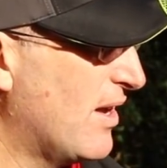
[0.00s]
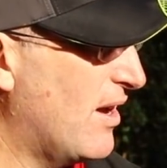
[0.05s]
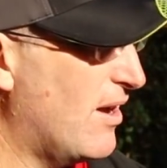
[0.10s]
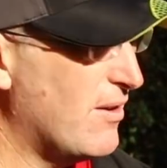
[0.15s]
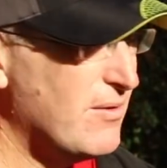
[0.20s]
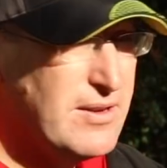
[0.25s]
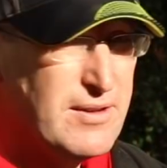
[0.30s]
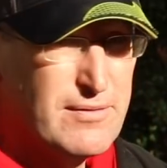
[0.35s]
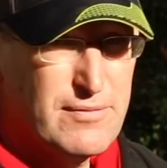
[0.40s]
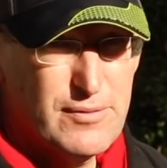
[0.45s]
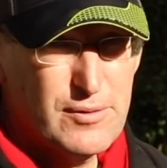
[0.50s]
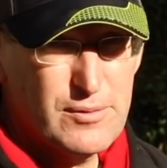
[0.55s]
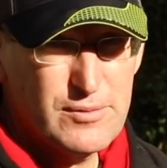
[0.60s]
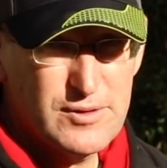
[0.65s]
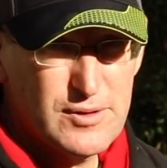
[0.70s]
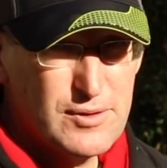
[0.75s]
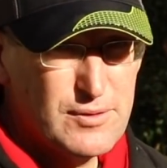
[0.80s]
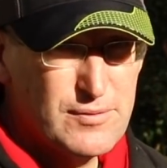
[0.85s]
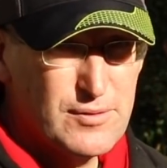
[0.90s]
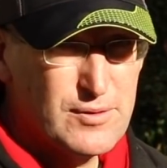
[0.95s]
only a foot,
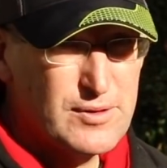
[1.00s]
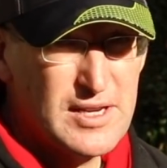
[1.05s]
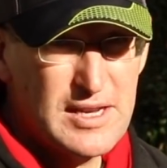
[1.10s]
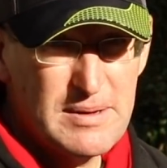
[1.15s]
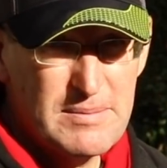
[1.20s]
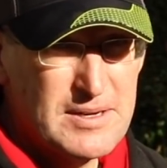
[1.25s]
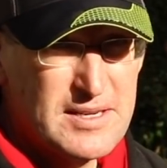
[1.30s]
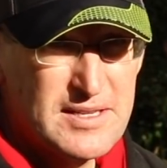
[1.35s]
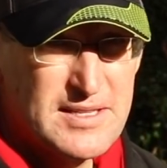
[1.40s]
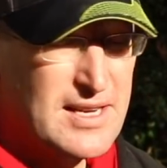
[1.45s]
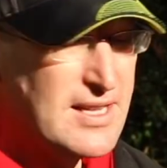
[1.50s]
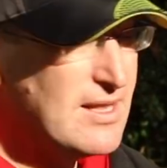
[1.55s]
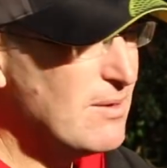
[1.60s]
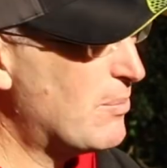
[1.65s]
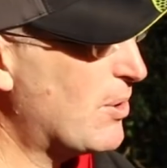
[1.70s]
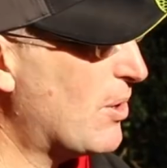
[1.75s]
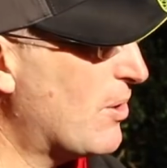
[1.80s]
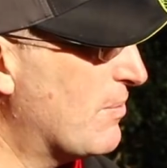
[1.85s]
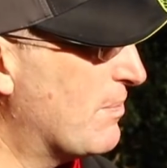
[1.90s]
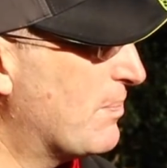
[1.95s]
2 foot deep, and you can see the
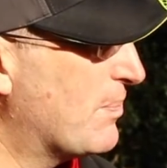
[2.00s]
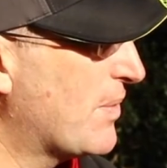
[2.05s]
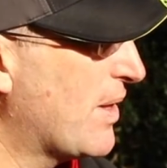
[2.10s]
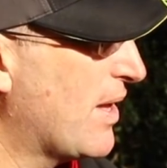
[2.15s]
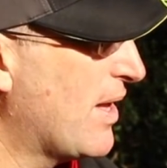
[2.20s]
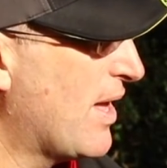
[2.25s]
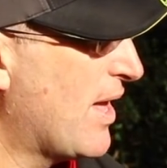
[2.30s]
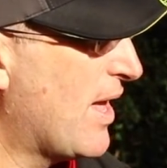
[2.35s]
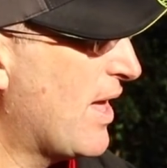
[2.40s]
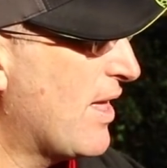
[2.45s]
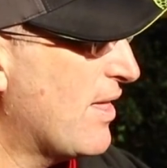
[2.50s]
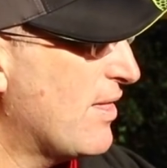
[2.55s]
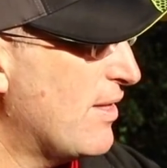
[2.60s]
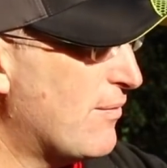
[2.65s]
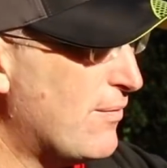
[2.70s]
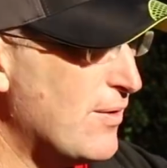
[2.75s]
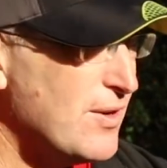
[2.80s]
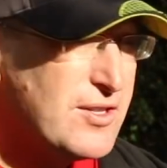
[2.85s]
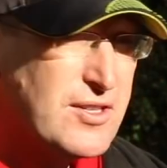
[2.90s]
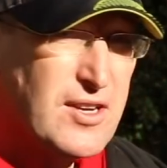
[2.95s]
bottom, the
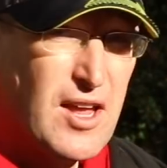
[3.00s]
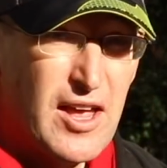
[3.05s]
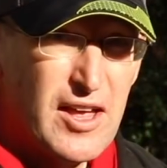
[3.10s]
fish